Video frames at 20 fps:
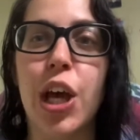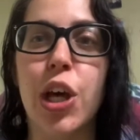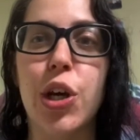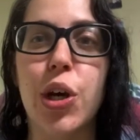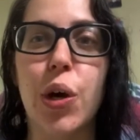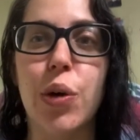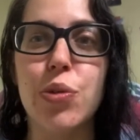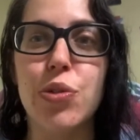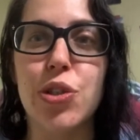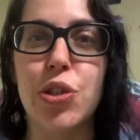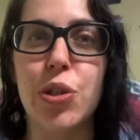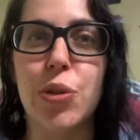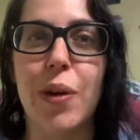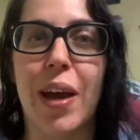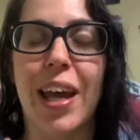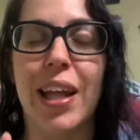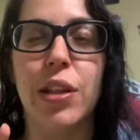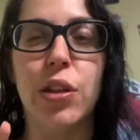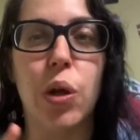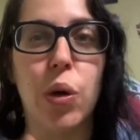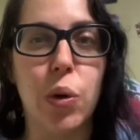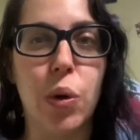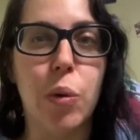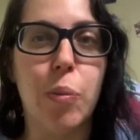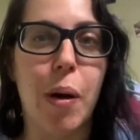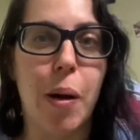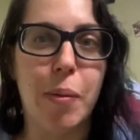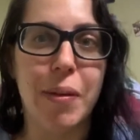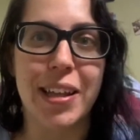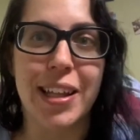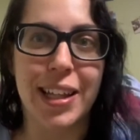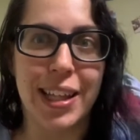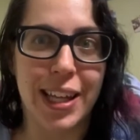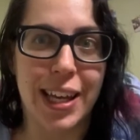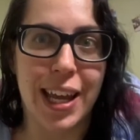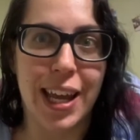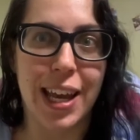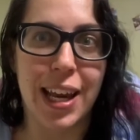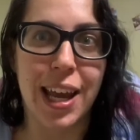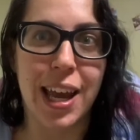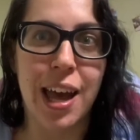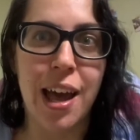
go to a local public clinic,